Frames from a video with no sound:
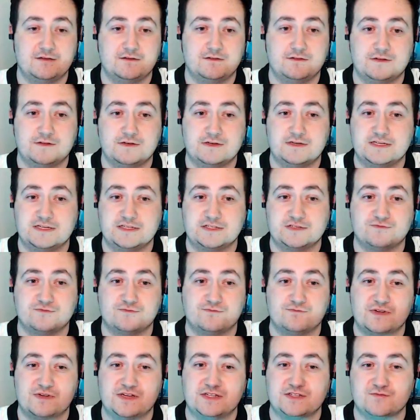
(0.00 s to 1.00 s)
the it's
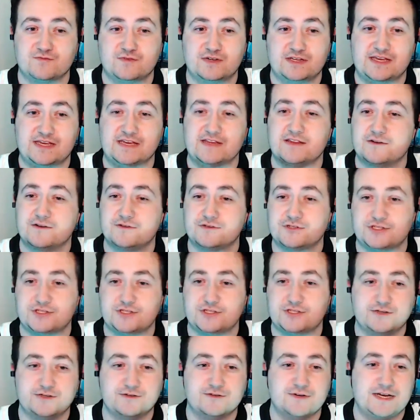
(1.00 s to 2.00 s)
it's really those
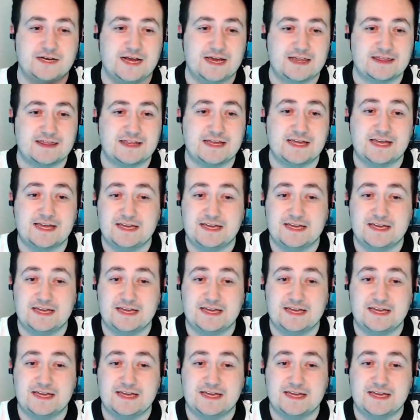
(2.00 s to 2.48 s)
two, and I think